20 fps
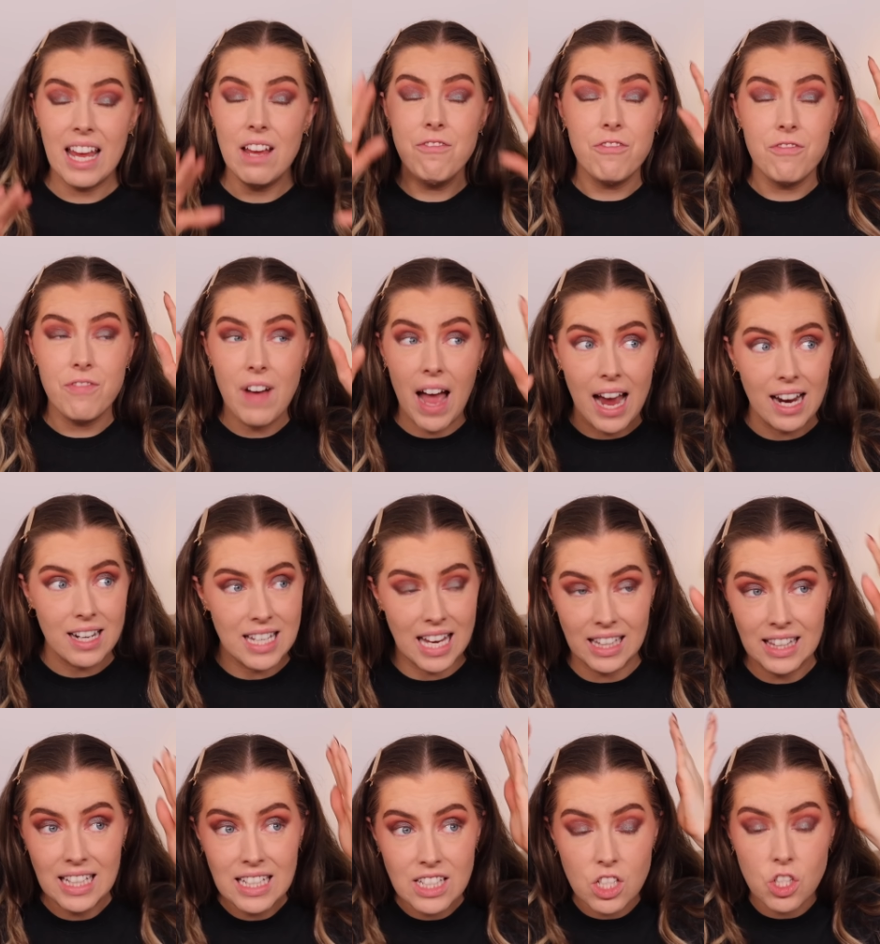In fact,
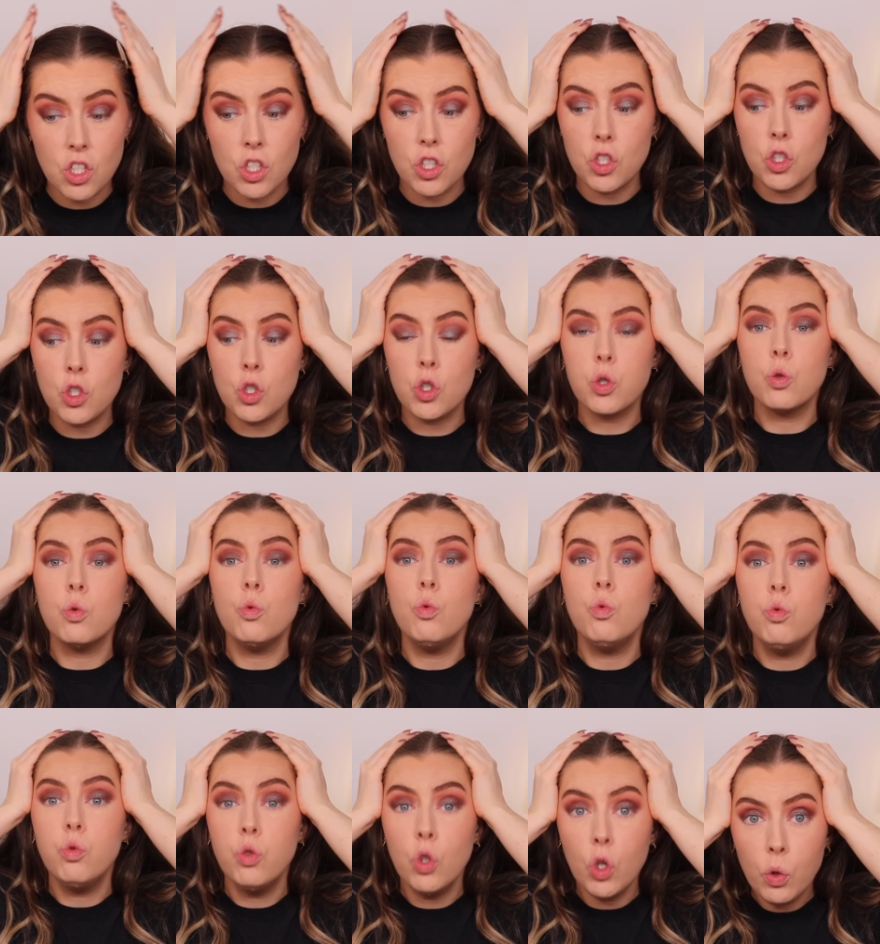and this is just
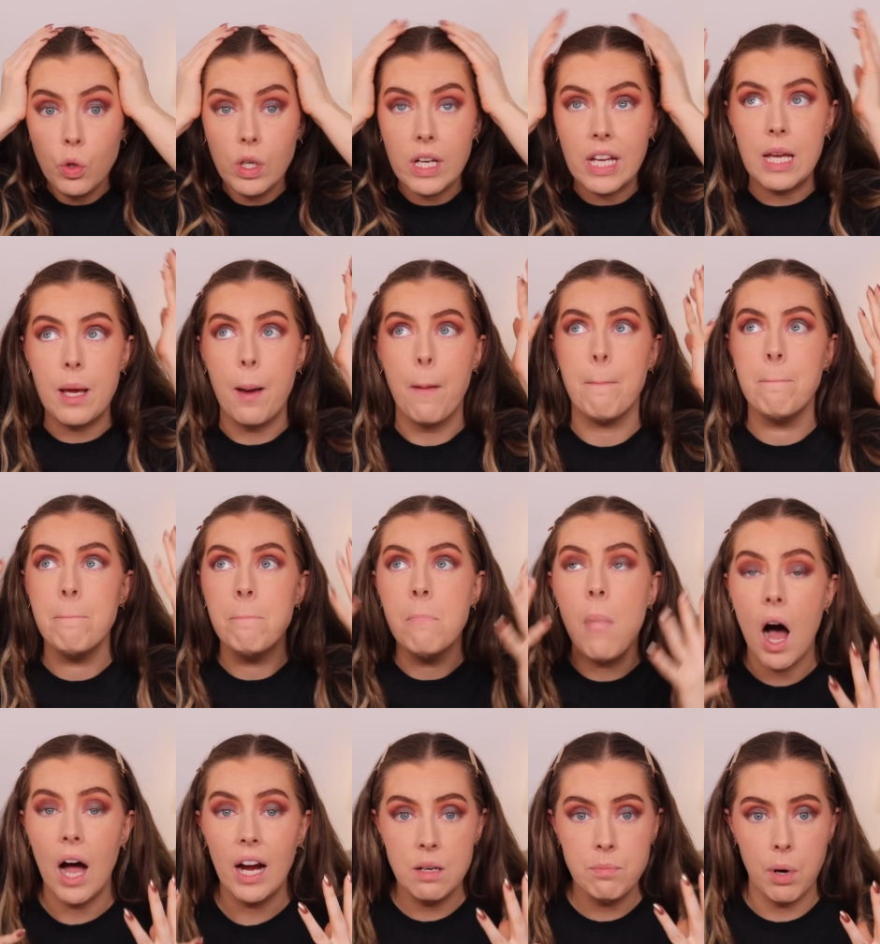truly
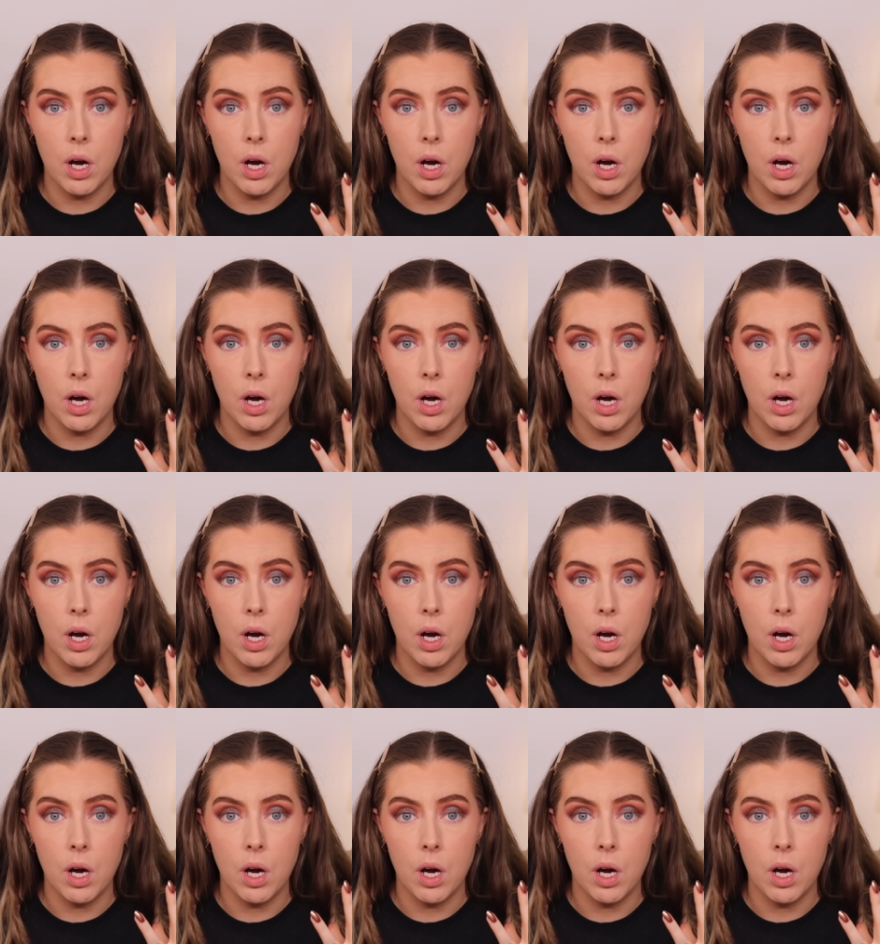mind